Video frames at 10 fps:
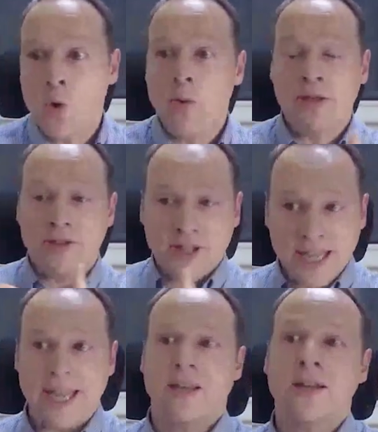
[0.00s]
with
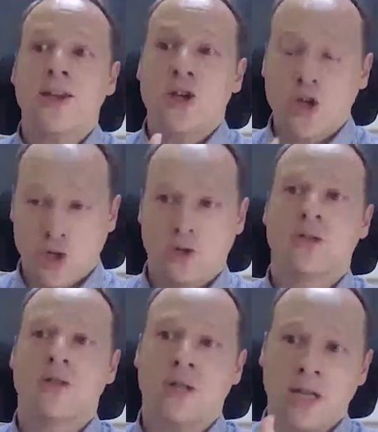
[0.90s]
10
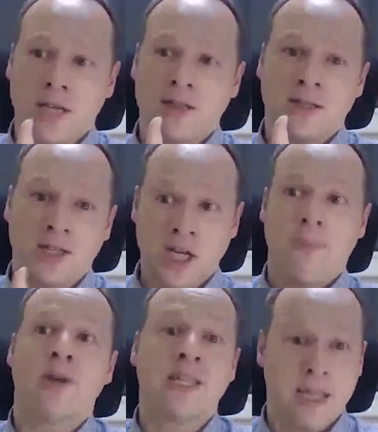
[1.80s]
students in the
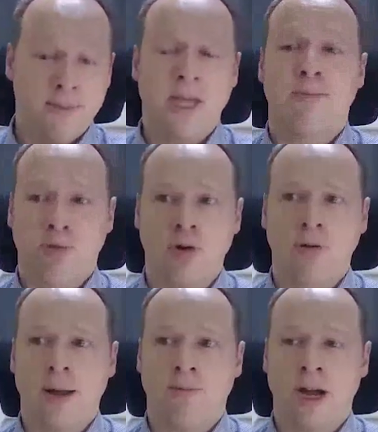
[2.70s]
Japanese MBA
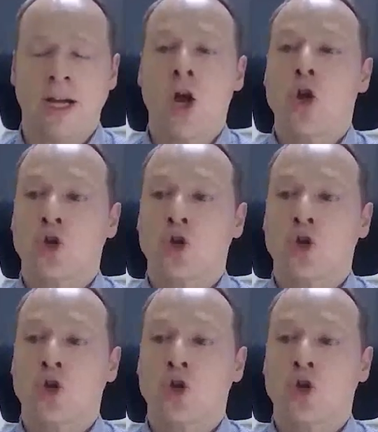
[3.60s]
program, right?